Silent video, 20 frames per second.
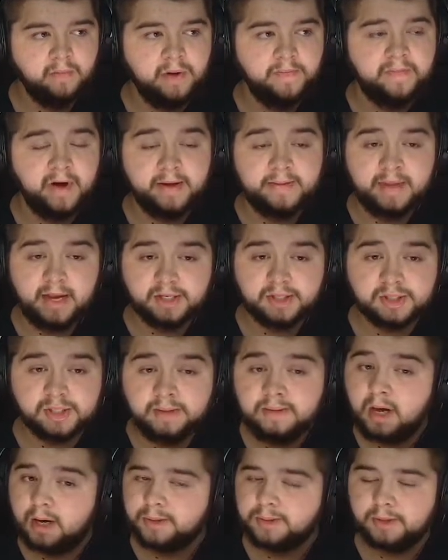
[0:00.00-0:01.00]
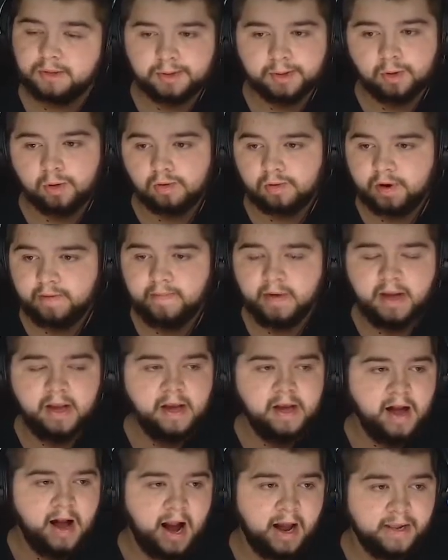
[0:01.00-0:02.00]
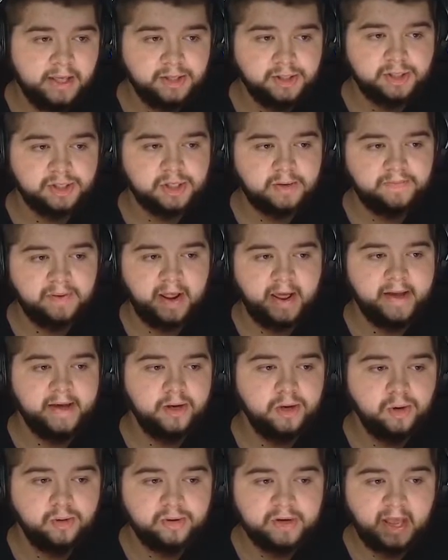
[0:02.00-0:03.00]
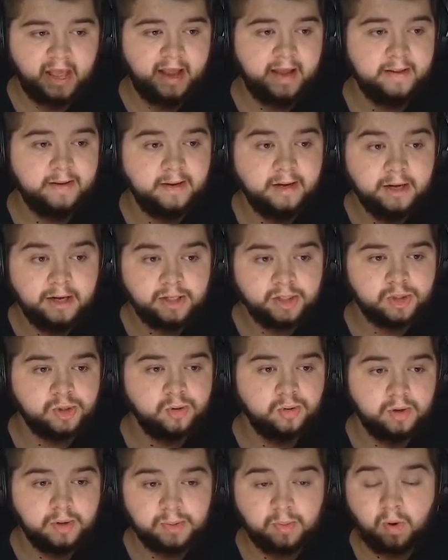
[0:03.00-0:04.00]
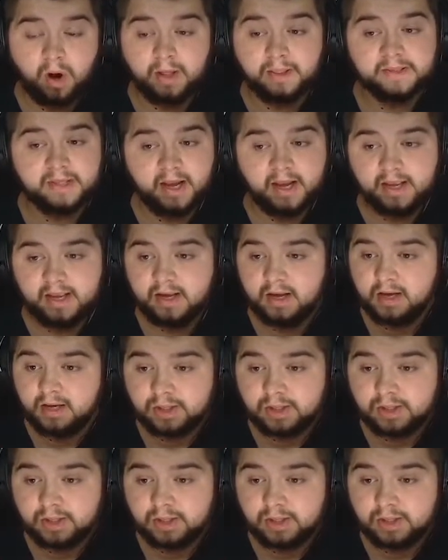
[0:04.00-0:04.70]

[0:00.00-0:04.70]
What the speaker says: We paid next to nothing for him, and he's just a player who can sort of one day